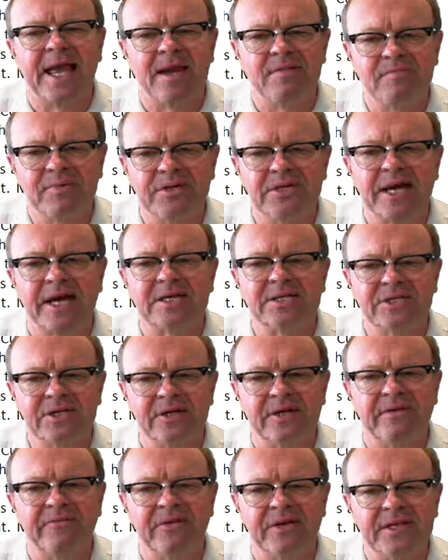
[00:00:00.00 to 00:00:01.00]
and
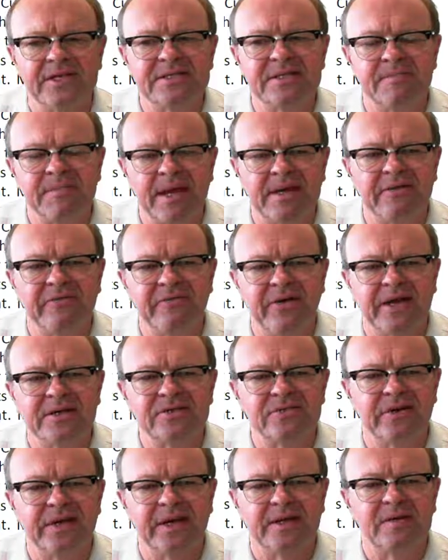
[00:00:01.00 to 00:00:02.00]
production if it is a
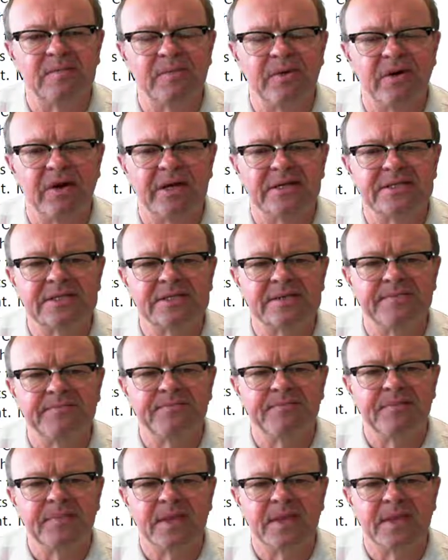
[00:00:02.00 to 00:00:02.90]
manufacturing enterprise.